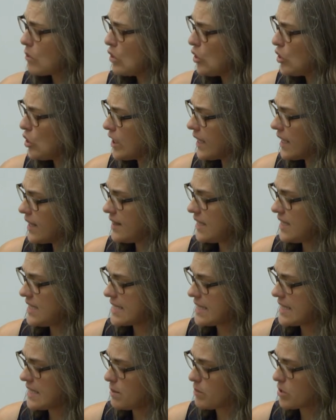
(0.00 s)
Look at
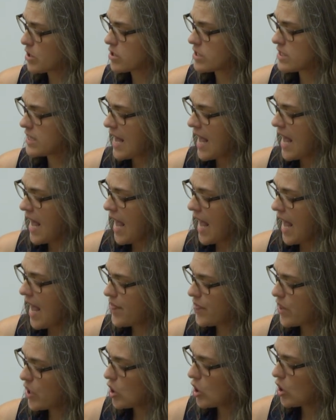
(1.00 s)
these lemurs
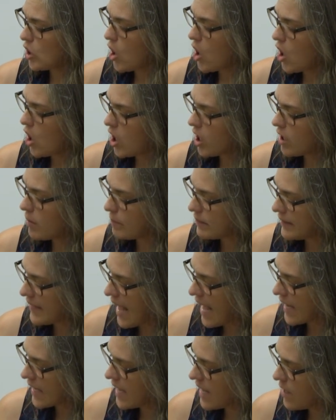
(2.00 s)
and their long black